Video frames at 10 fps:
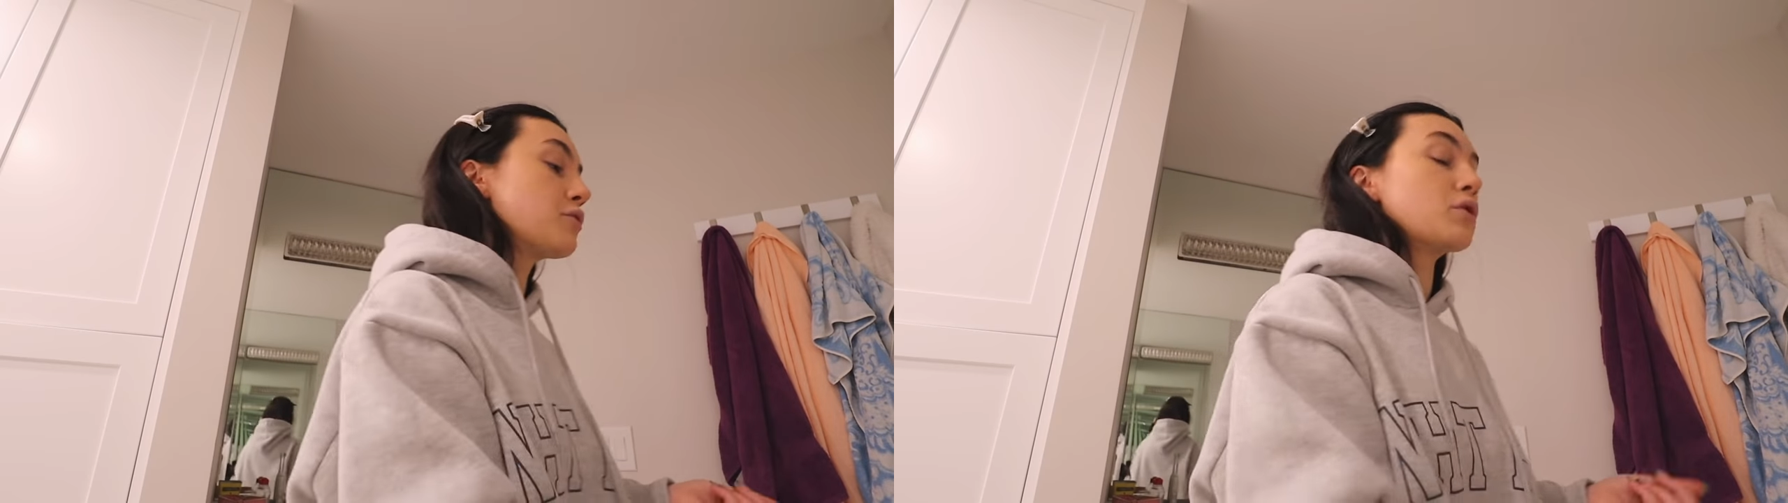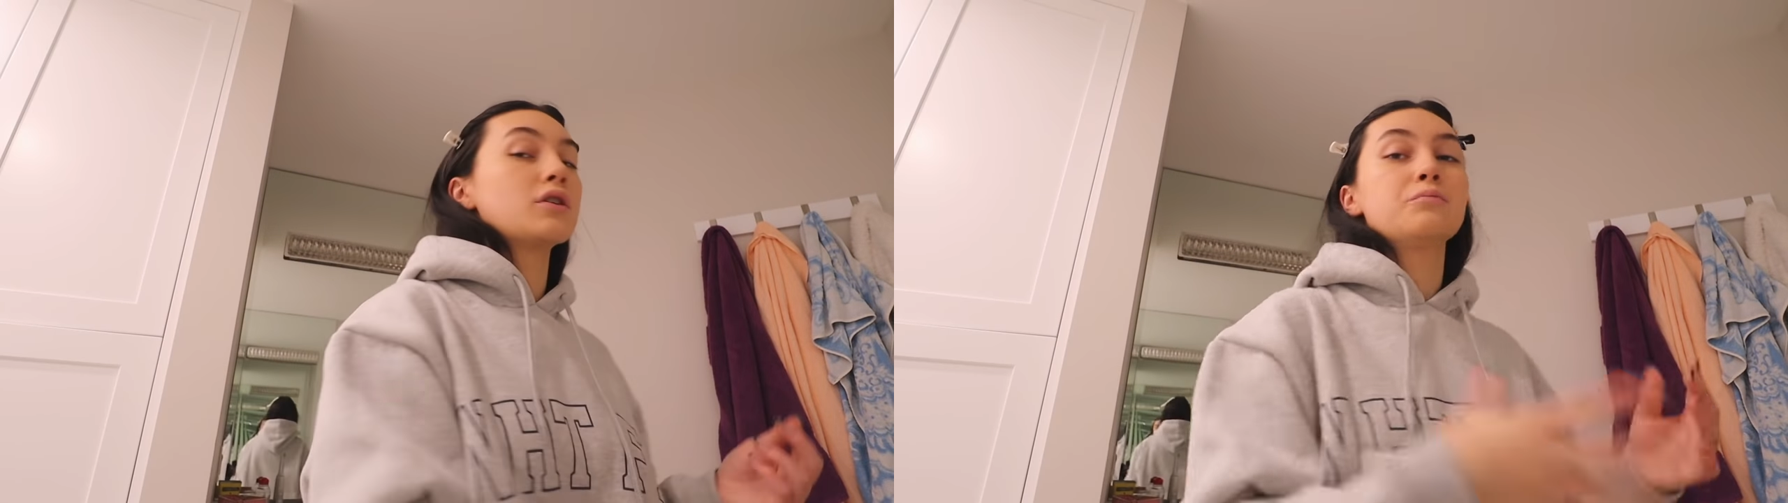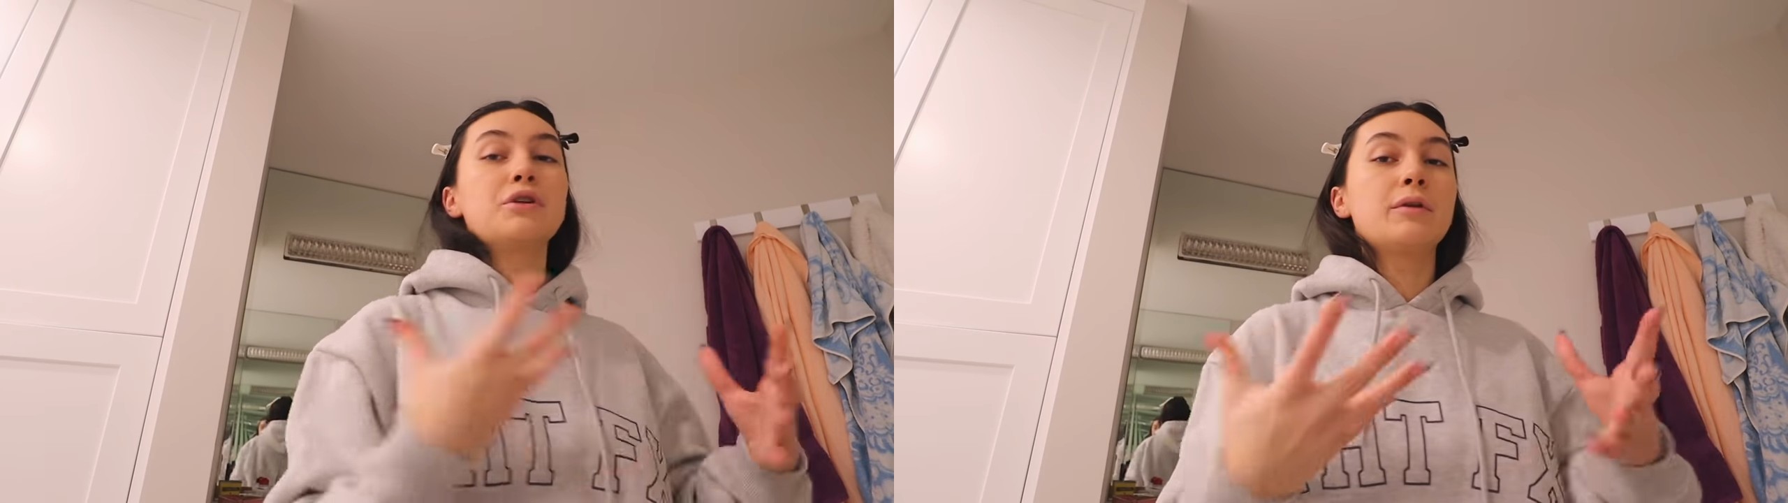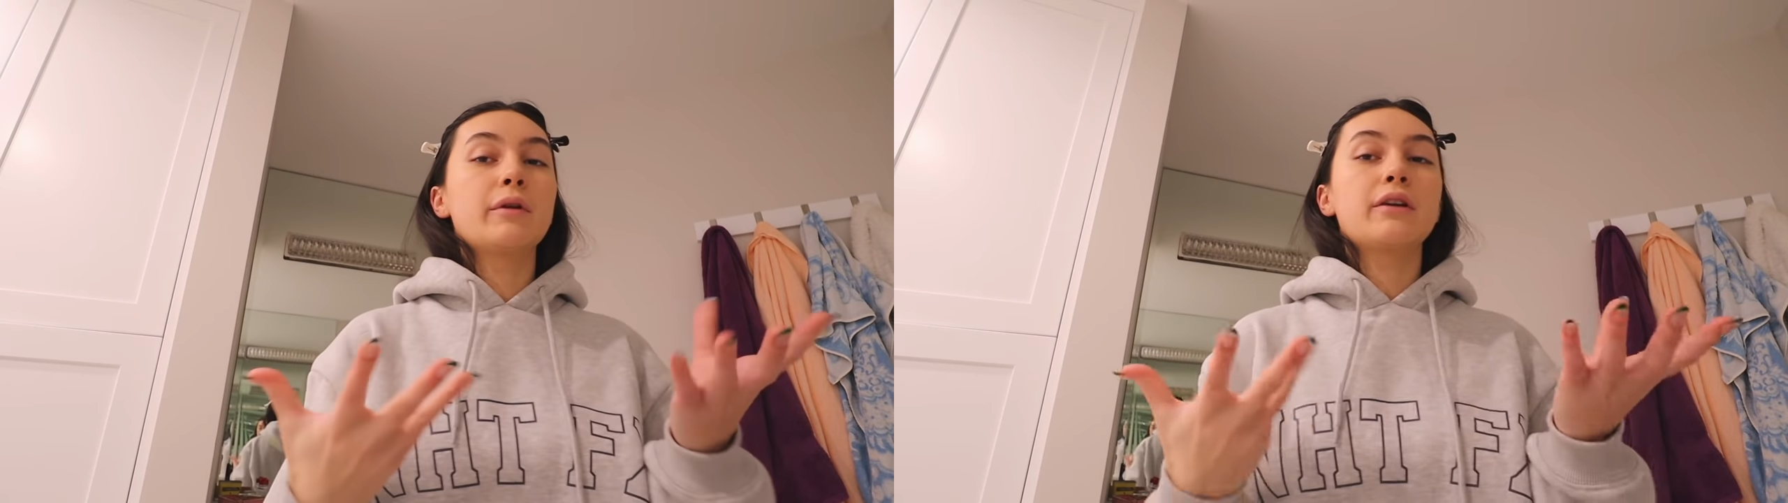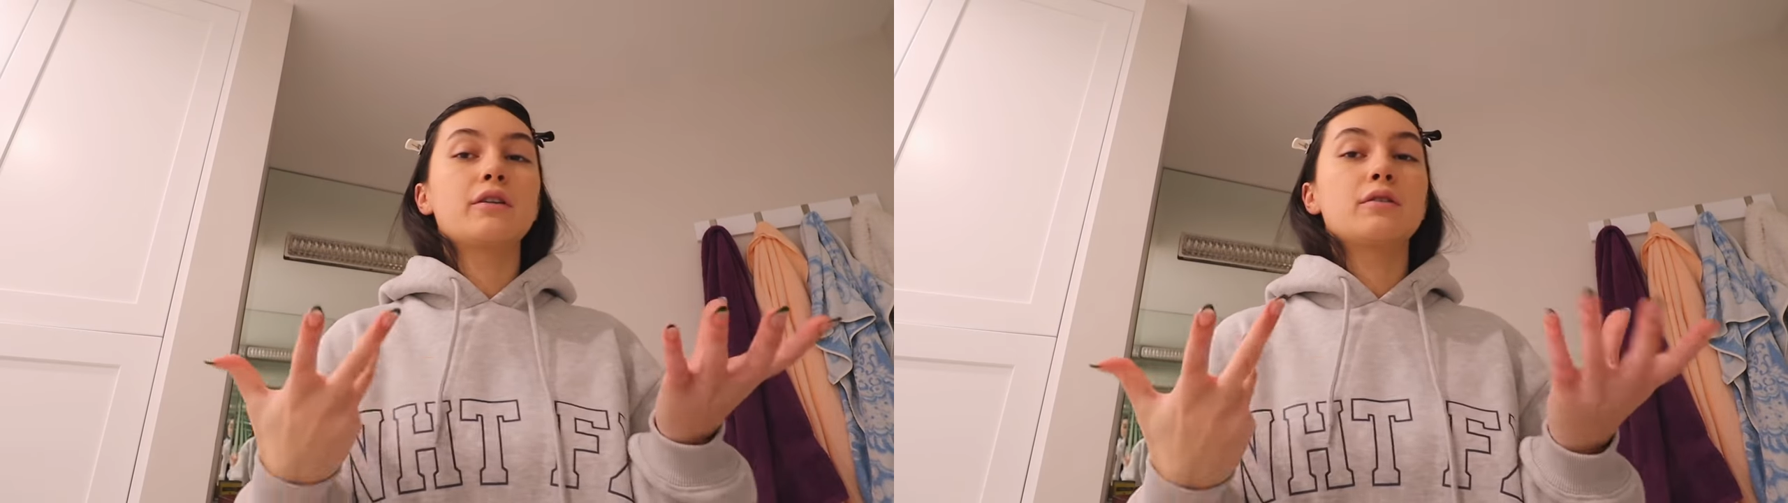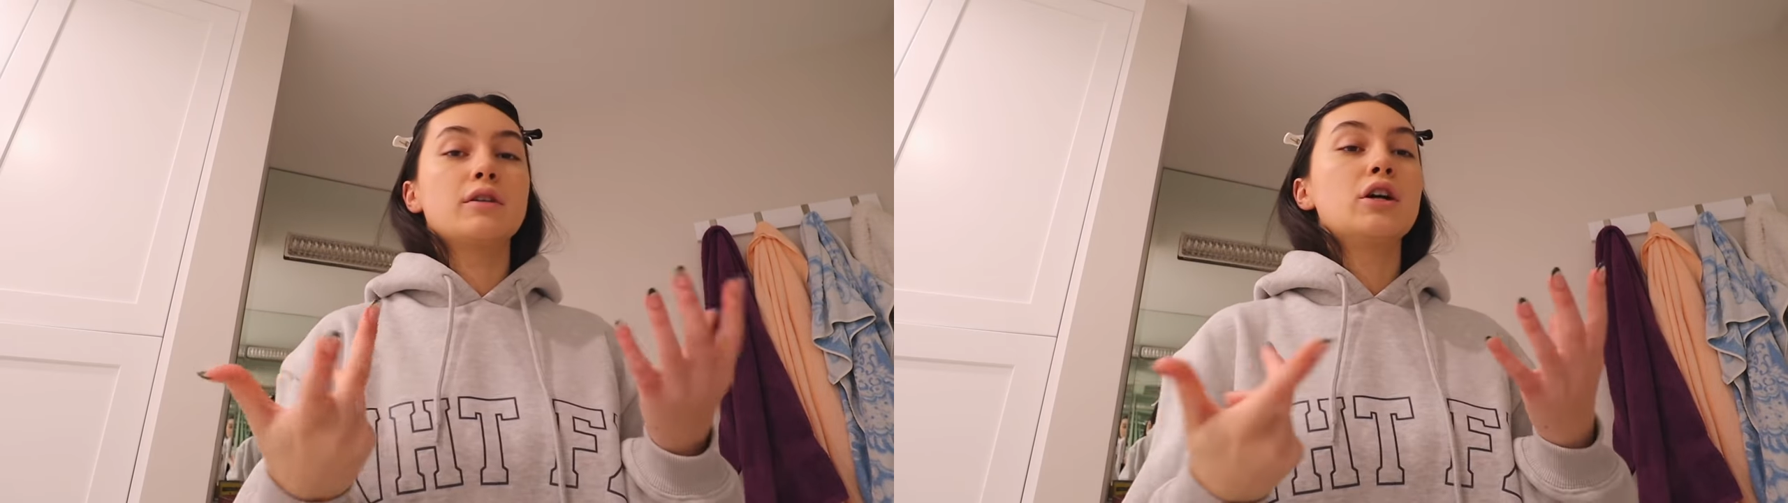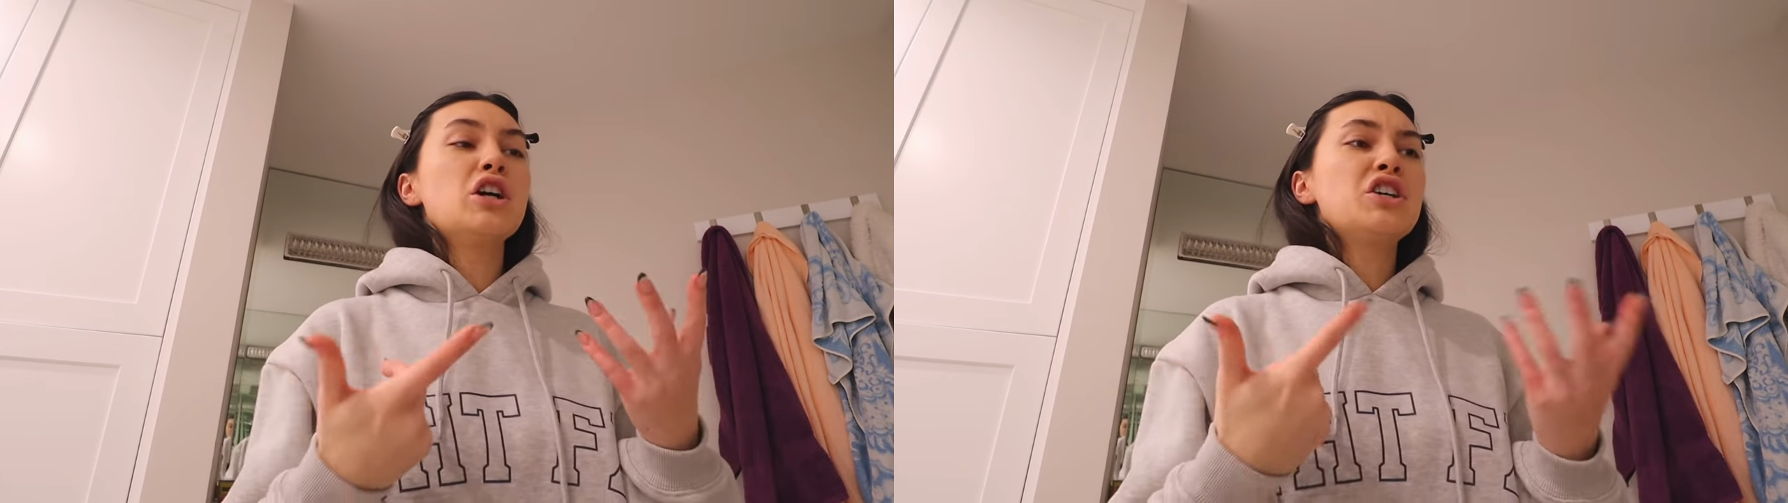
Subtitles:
or beauty blender, or